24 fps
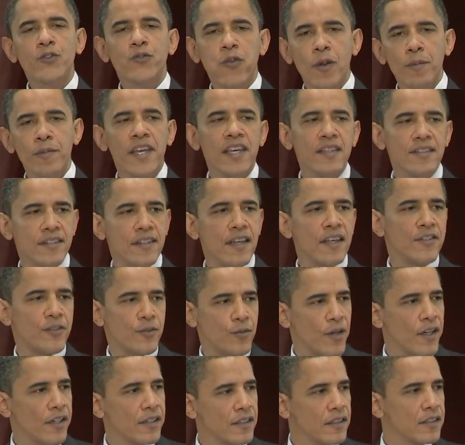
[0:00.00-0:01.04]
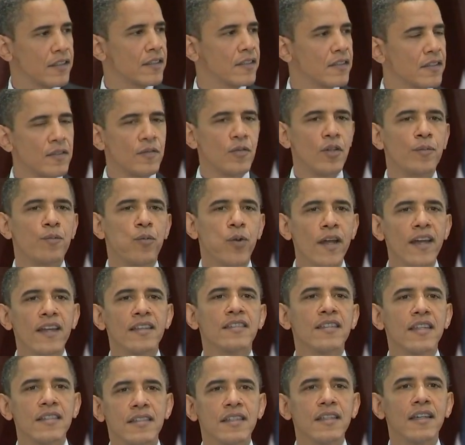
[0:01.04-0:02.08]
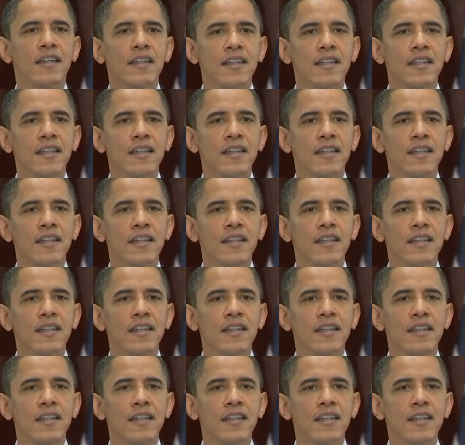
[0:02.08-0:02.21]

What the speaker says: from his district with pre-existing